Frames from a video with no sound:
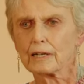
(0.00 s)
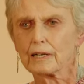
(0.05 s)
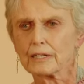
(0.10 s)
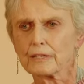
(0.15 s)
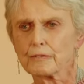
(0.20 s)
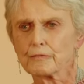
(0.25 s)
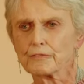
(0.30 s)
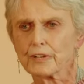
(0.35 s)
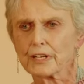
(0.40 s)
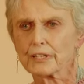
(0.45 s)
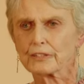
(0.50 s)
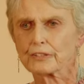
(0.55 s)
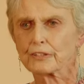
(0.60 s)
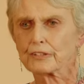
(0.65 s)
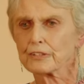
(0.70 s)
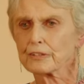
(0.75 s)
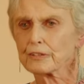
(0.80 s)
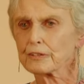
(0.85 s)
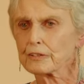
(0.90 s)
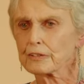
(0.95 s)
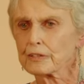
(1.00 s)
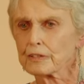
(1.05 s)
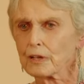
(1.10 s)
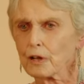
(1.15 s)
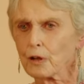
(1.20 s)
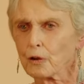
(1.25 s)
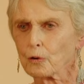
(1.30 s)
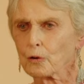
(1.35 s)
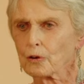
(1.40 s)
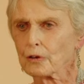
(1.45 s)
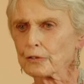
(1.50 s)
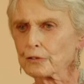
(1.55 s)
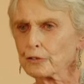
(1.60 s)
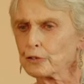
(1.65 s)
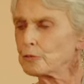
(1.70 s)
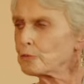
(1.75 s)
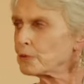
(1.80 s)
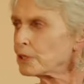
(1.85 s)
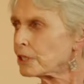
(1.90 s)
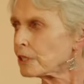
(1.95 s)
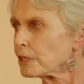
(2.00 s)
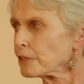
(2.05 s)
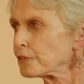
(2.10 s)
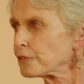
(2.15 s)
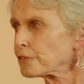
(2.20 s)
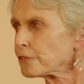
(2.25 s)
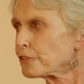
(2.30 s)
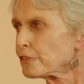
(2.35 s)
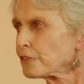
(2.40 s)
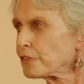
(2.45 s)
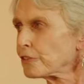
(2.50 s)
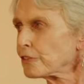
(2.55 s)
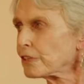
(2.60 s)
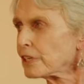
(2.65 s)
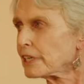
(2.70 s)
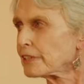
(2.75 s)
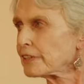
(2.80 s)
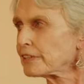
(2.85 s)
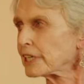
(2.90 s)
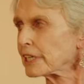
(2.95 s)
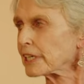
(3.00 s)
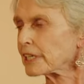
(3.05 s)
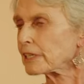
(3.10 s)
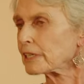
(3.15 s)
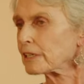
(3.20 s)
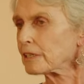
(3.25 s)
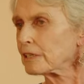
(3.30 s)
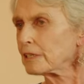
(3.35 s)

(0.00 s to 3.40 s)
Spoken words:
invent whole new worlds, I think.